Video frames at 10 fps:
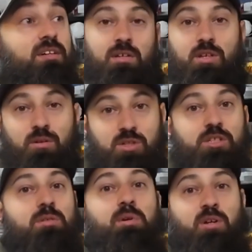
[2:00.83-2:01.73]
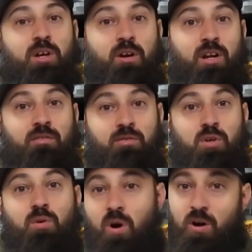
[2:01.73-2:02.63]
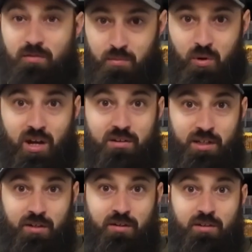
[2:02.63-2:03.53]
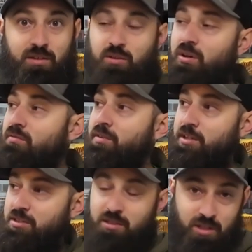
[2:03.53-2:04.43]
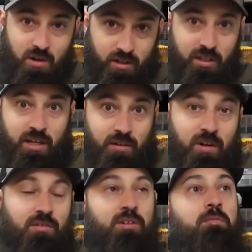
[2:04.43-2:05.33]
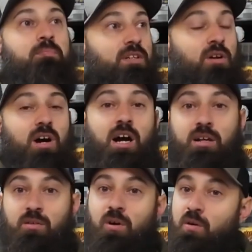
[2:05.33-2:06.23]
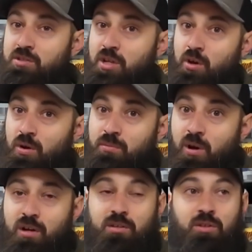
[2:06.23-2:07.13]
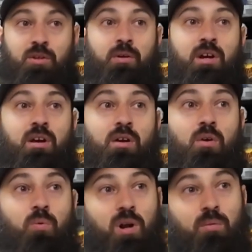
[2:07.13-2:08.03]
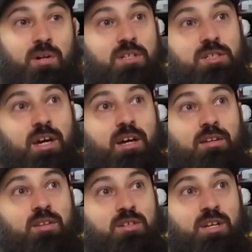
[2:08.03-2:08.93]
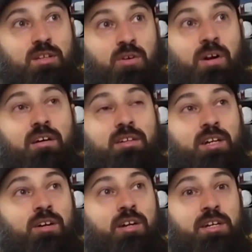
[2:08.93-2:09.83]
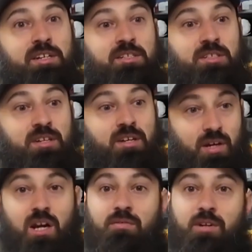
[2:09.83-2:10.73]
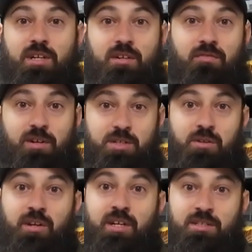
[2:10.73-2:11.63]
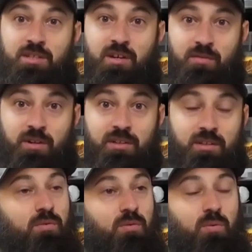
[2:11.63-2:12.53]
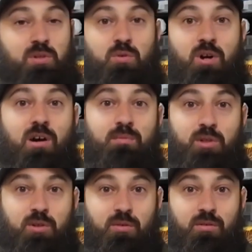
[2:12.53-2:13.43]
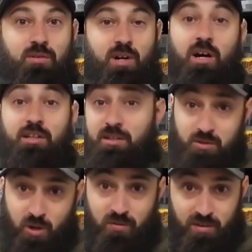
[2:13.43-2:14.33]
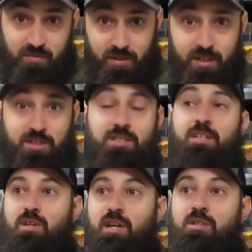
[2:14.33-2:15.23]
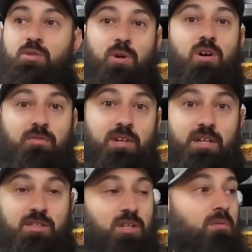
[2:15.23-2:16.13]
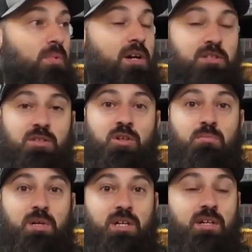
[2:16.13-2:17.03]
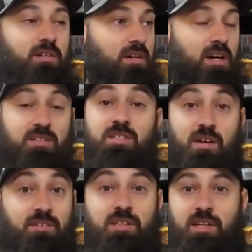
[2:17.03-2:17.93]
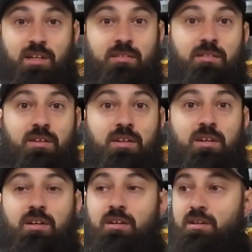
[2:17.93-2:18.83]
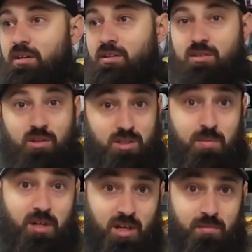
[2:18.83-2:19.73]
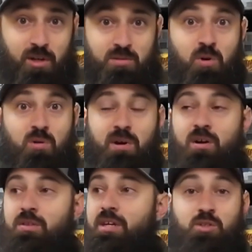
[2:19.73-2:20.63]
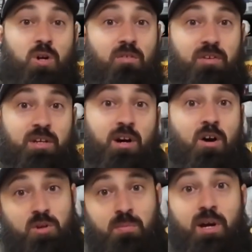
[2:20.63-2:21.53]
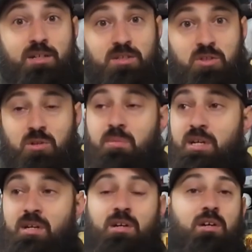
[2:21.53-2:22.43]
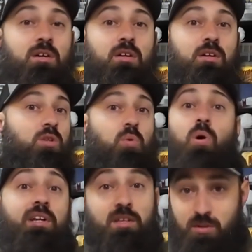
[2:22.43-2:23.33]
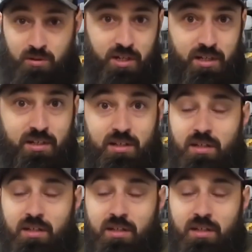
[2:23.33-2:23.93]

So just to be clear, if you aren't from around here, you don't fish the Youghiogheny River, I don't always know who I'm talking to. What I want to say to set the ground here is every fishery is different. When you come to hunting trophy fish, a trophy in some places could be a 17. Speaking about smallmouth. A trophy in other places could be 23.